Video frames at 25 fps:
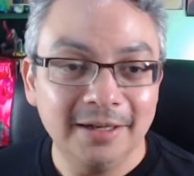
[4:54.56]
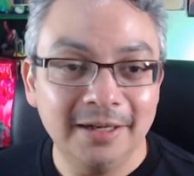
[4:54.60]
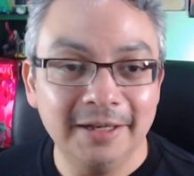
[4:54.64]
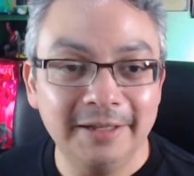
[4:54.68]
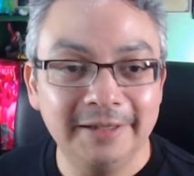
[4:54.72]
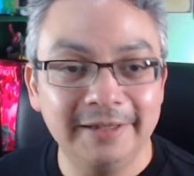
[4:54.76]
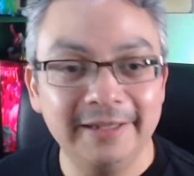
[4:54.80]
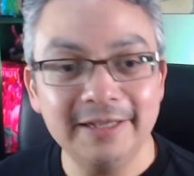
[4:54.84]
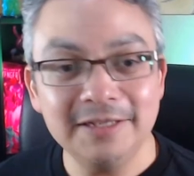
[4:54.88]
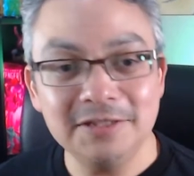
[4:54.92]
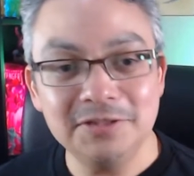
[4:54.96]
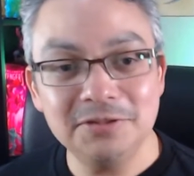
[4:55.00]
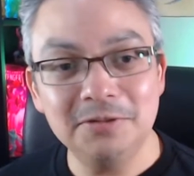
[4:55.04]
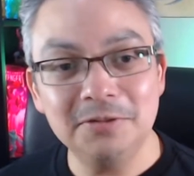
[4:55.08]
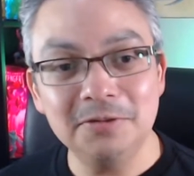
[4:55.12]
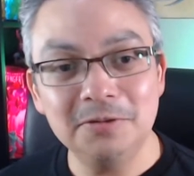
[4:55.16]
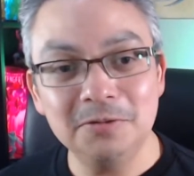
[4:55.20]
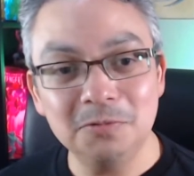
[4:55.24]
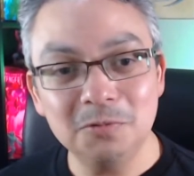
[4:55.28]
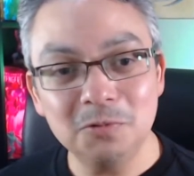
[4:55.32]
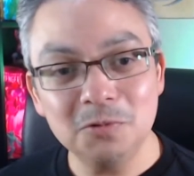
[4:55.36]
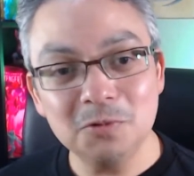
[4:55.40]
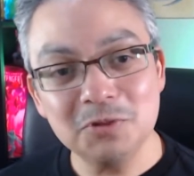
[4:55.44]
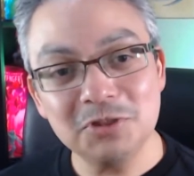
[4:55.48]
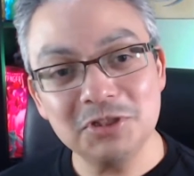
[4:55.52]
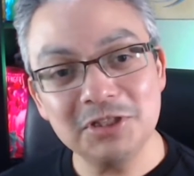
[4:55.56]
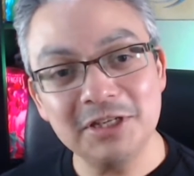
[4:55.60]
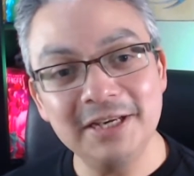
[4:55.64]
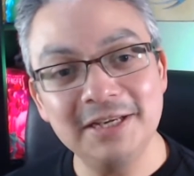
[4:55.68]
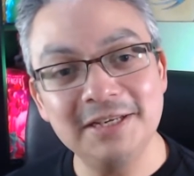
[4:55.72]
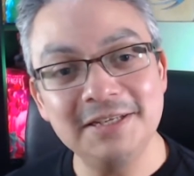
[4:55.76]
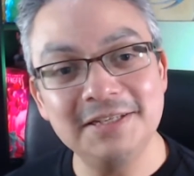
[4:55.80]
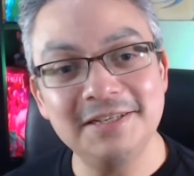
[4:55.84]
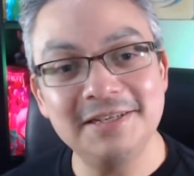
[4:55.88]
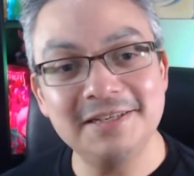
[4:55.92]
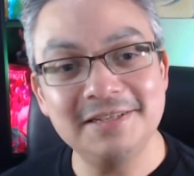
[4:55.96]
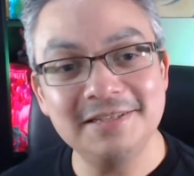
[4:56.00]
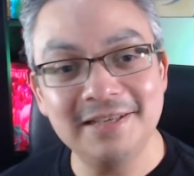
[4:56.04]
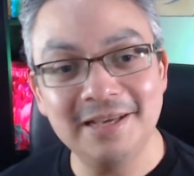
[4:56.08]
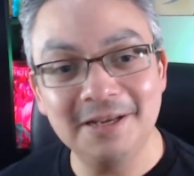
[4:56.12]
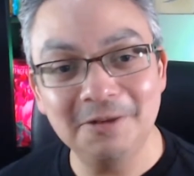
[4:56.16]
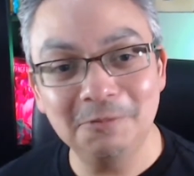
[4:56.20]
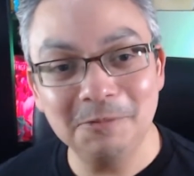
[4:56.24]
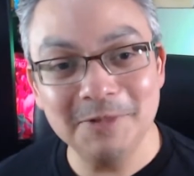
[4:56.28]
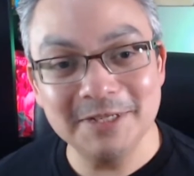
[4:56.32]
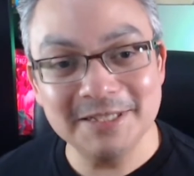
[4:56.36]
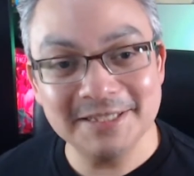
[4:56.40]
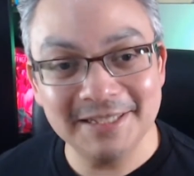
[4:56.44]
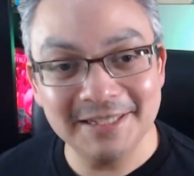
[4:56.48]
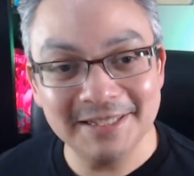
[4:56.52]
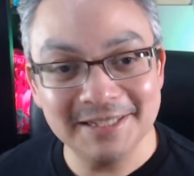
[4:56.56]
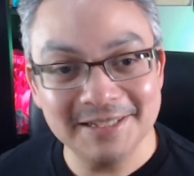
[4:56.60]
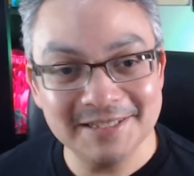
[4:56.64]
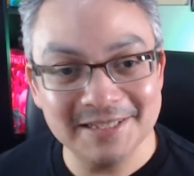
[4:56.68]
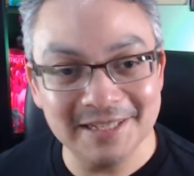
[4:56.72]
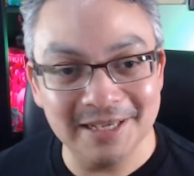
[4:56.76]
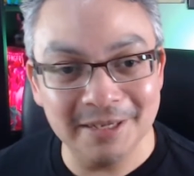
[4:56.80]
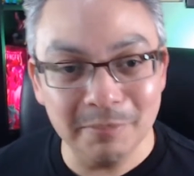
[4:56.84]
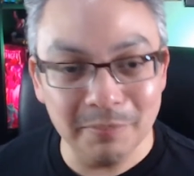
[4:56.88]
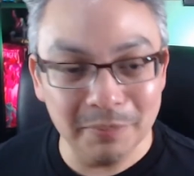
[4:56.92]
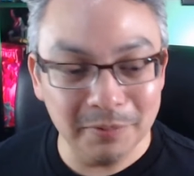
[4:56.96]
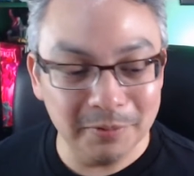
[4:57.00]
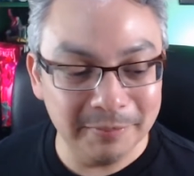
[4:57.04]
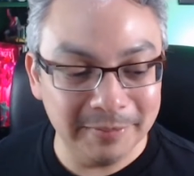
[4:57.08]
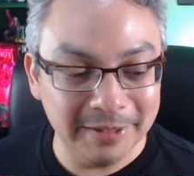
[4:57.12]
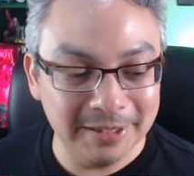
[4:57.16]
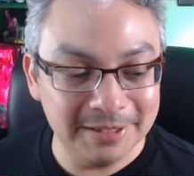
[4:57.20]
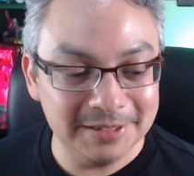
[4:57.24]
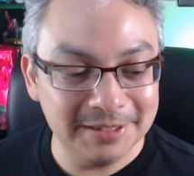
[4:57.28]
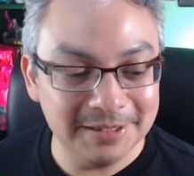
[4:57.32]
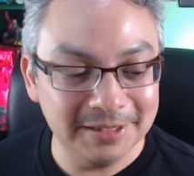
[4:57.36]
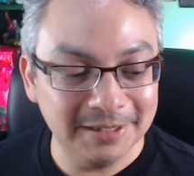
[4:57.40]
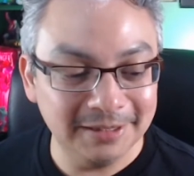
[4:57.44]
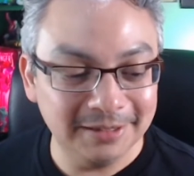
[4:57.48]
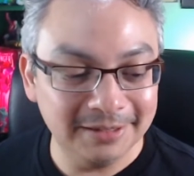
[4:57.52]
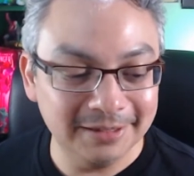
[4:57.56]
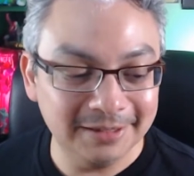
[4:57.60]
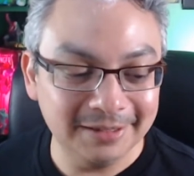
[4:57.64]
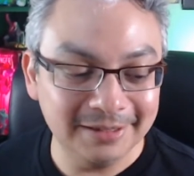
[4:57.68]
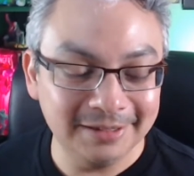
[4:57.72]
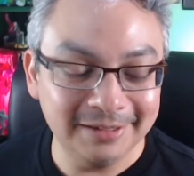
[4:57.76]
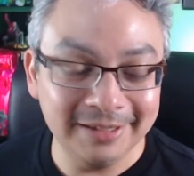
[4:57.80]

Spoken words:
thanks to the rules changes that WizKids implemented.